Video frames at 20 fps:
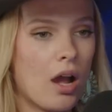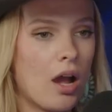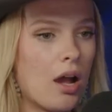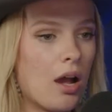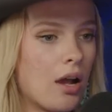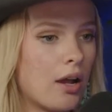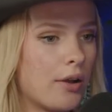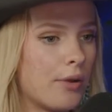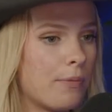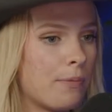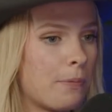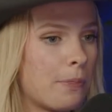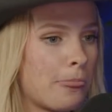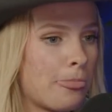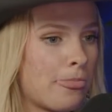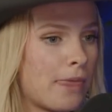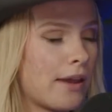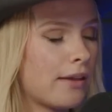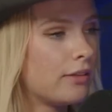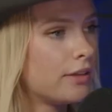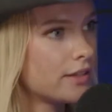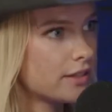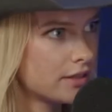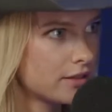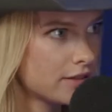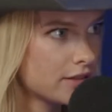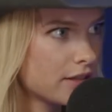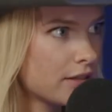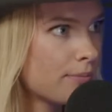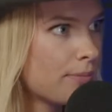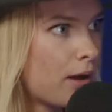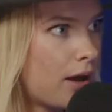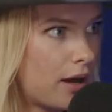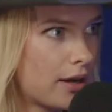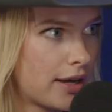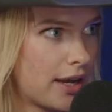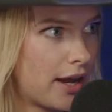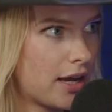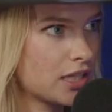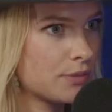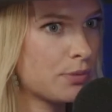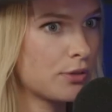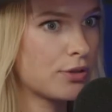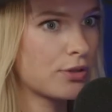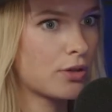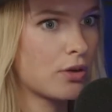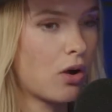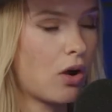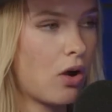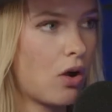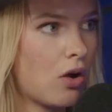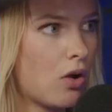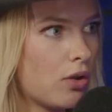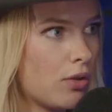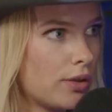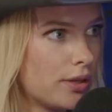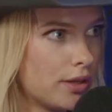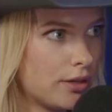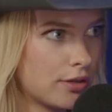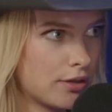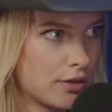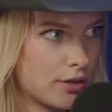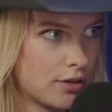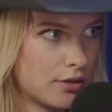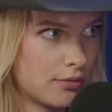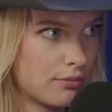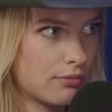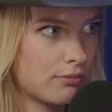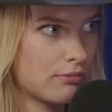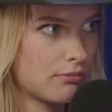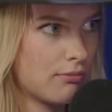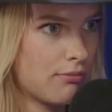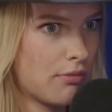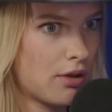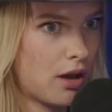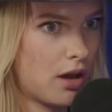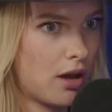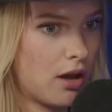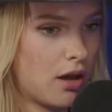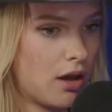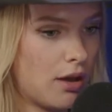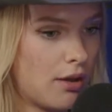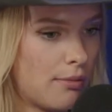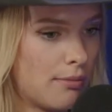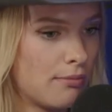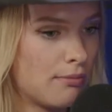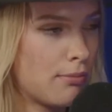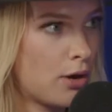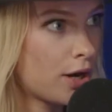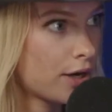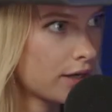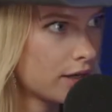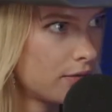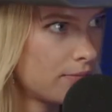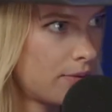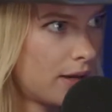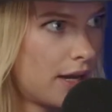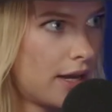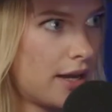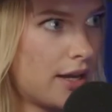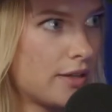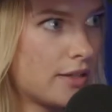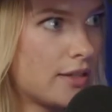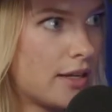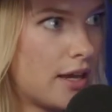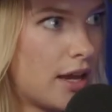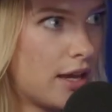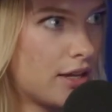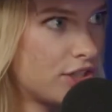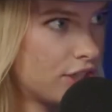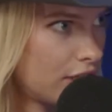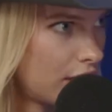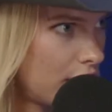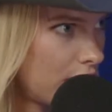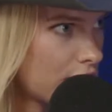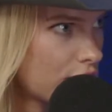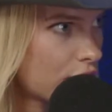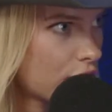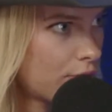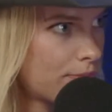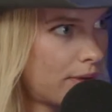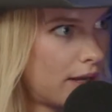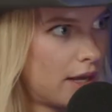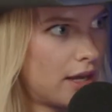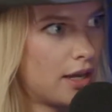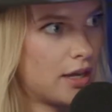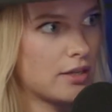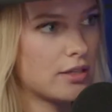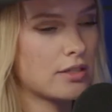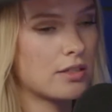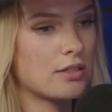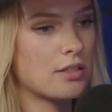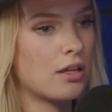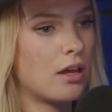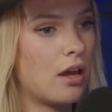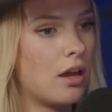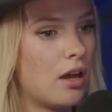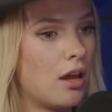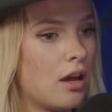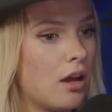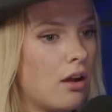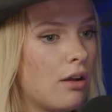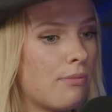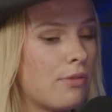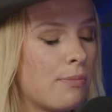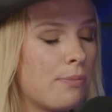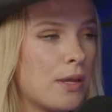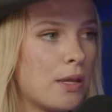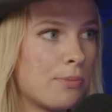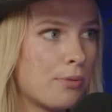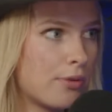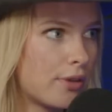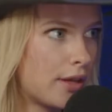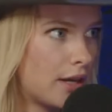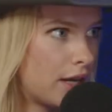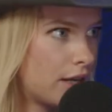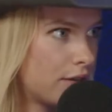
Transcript: I listen to some podcasts, but they're all either market-based, educational-based, the people that